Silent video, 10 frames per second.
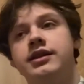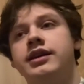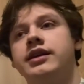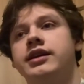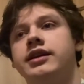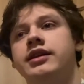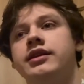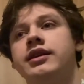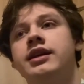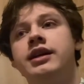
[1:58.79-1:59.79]

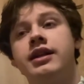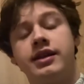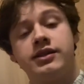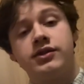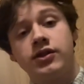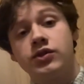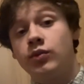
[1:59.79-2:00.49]
and that starts